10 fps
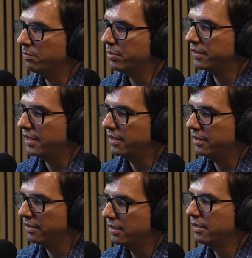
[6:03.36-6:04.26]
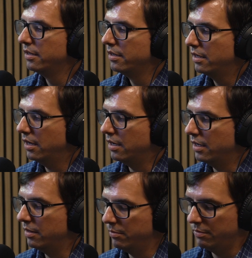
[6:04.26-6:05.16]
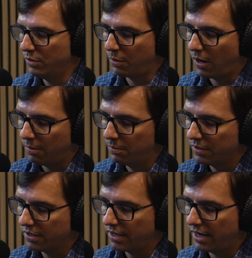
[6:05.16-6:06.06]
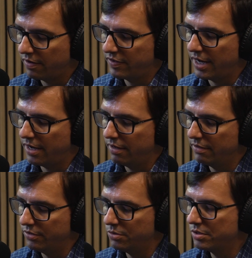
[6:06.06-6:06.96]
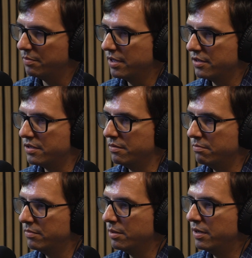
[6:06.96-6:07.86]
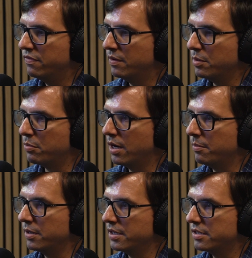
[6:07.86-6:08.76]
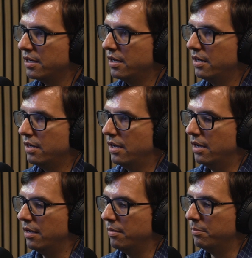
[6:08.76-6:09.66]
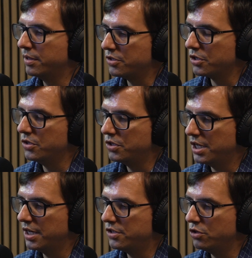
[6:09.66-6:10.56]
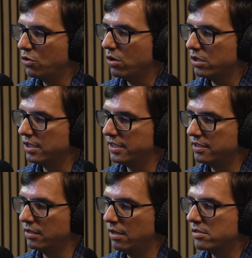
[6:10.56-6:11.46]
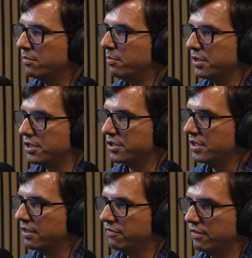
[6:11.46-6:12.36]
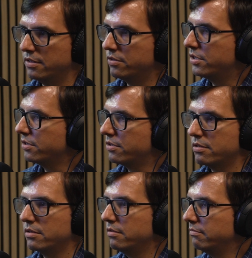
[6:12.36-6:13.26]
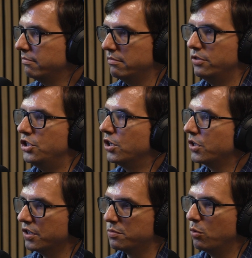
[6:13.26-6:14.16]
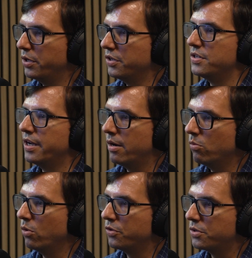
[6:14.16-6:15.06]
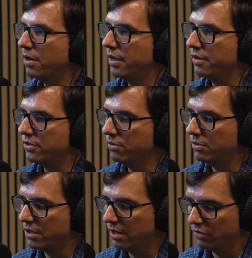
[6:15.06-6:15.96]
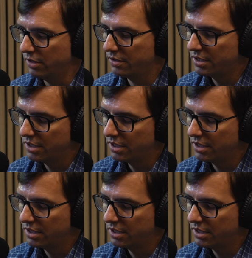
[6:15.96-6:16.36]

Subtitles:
but then you're probably going to have to do some things to beef up your properties. But there's a good chance you cross-linked and locked up a bunch of stuff that is just junk at this point. It's not worth trying to recover it.